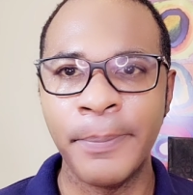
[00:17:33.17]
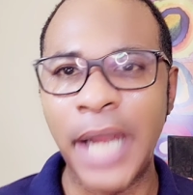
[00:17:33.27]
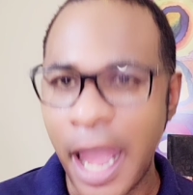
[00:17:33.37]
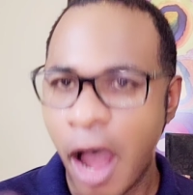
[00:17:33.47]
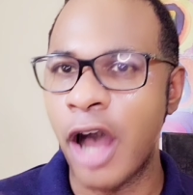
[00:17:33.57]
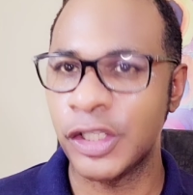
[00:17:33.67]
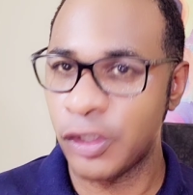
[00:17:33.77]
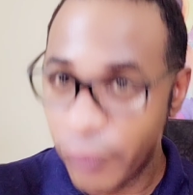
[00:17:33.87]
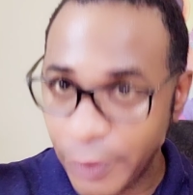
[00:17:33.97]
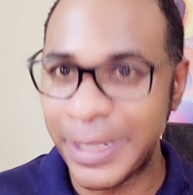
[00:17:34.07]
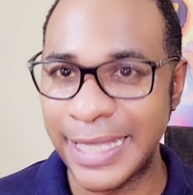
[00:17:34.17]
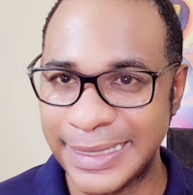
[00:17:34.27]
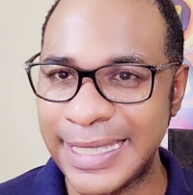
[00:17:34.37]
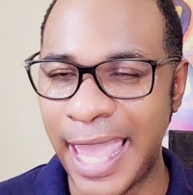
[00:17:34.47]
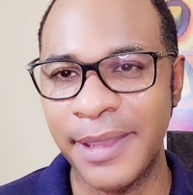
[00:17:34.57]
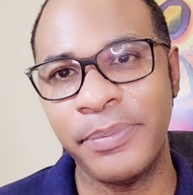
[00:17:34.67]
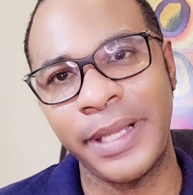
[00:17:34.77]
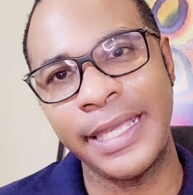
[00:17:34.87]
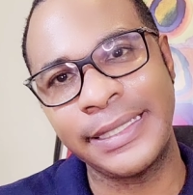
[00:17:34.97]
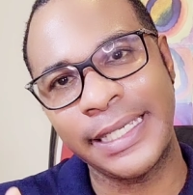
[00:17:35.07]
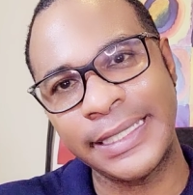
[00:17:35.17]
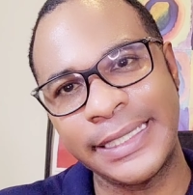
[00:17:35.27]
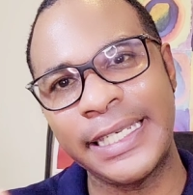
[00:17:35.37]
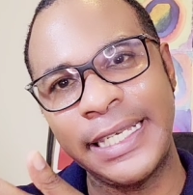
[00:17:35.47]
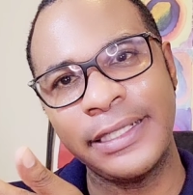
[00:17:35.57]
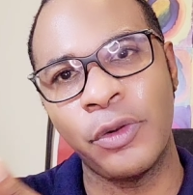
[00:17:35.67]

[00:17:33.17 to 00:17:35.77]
but I also from that same place can see